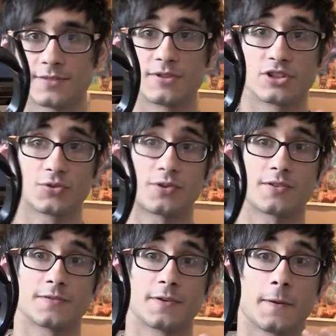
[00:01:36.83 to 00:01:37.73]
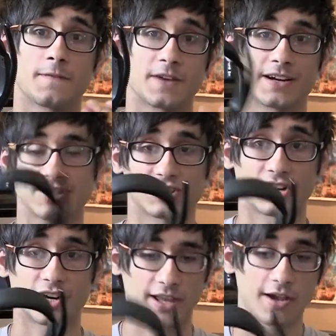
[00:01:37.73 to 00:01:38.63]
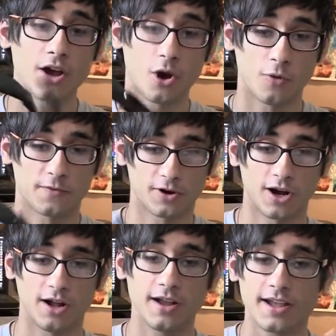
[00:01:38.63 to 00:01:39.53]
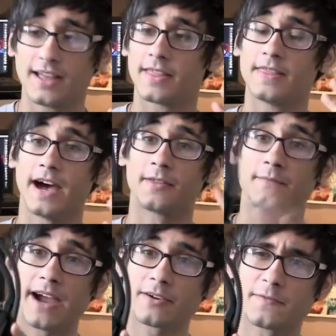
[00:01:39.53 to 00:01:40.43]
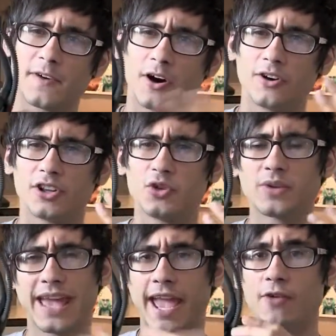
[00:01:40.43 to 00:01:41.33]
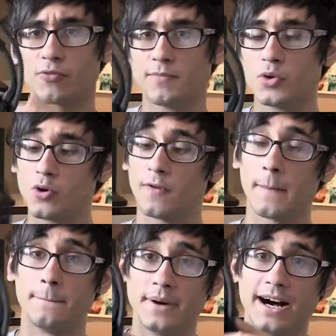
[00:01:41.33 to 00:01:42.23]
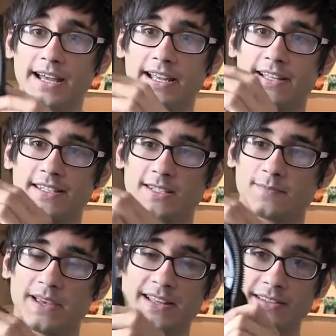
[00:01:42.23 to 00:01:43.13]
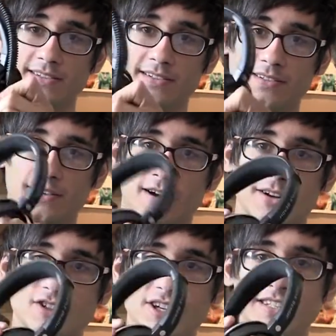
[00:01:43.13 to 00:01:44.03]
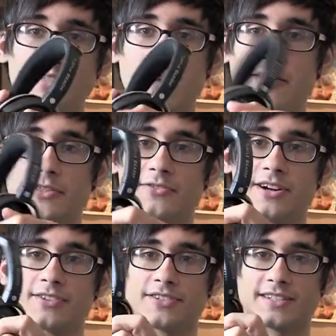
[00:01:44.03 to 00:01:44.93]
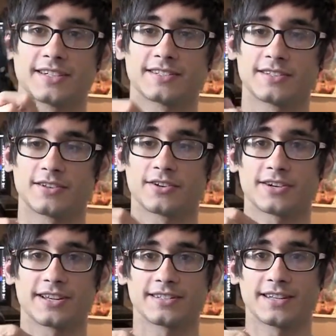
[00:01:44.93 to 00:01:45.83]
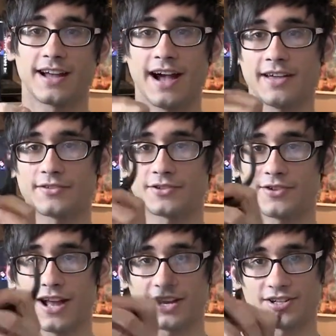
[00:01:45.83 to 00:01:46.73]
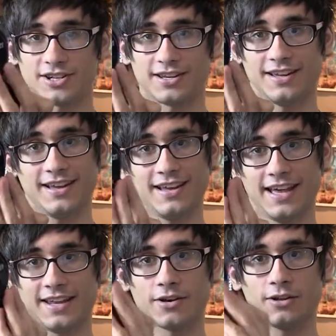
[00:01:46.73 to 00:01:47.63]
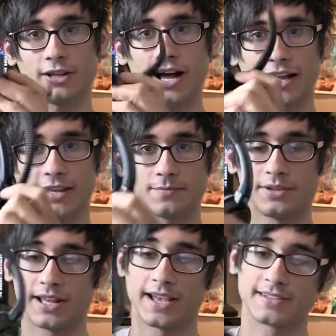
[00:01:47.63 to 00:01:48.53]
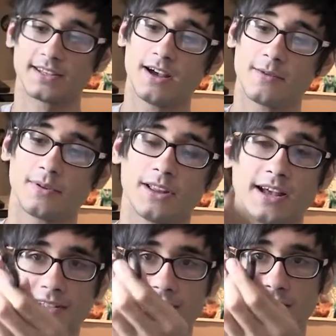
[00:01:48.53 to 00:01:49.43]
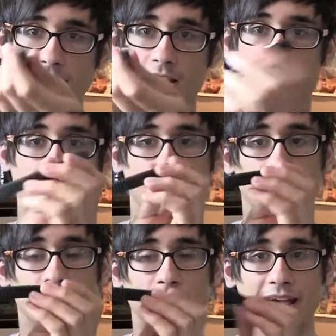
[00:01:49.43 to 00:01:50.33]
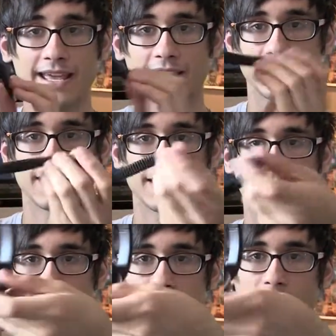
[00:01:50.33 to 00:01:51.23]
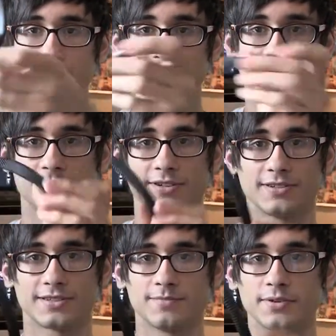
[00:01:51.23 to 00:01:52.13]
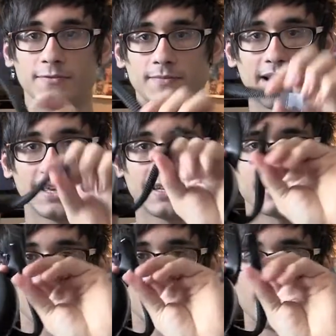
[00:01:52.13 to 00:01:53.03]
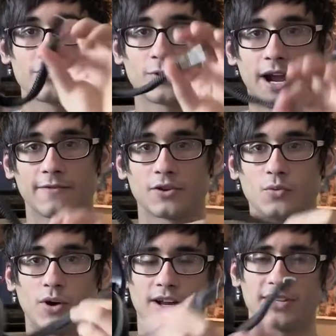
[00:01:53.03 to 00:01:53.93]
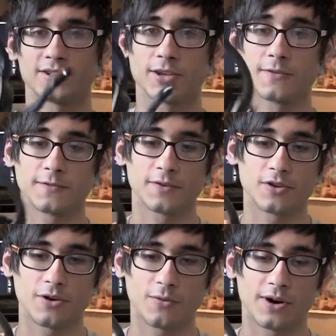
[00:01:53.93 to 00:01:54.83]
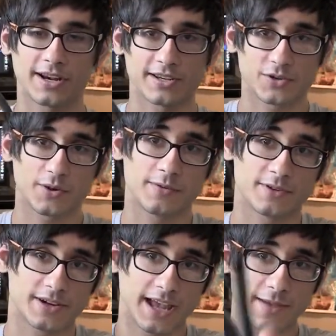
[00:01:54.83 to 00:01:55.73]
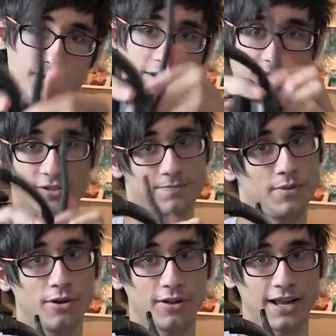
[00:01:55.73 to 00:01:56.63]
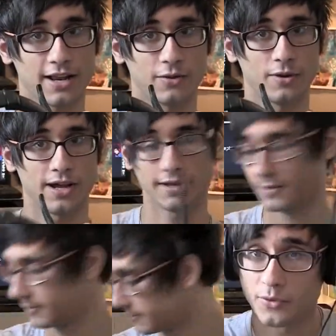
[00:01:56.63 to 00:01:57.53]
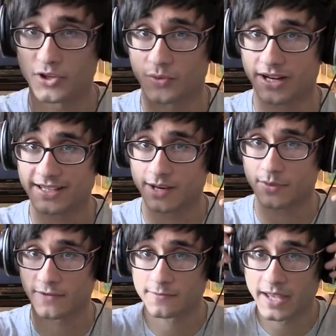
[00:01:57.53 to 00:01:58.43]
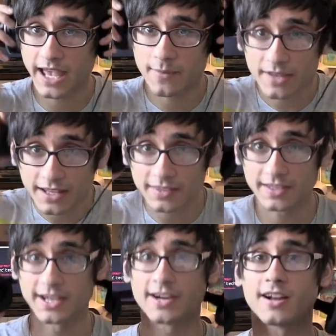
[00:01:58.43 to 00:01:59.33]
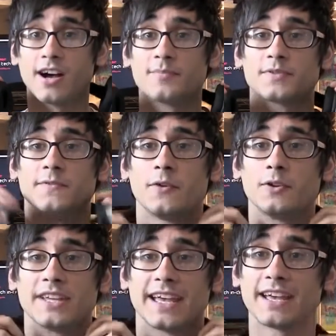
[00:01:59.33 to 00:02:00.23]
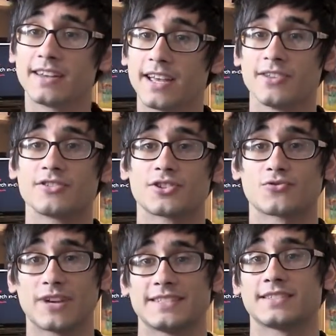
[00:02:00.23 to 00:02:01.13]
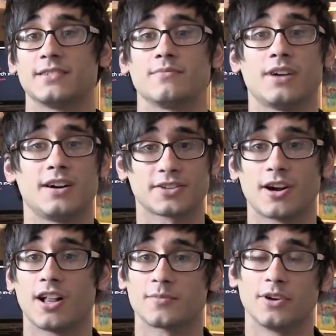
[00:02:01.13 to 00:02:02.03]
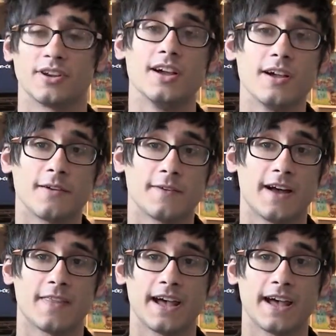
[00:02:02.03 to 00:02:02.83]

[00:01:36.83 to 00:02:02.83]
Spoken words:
to be sort of very sturdy overall. Now the microphone, you can't remove it, but it spins just about 360 degrees in either direction, and it'll lock in place. Plus the mic is flexible. It's a boom mic, and it just goes wherever you want it. So even if you don't want it in your way when you're gaming, you can just pull it out of the way. When you want to take a break from gaming, the ear cups fold in, and you can just rest them on your collarbone. Found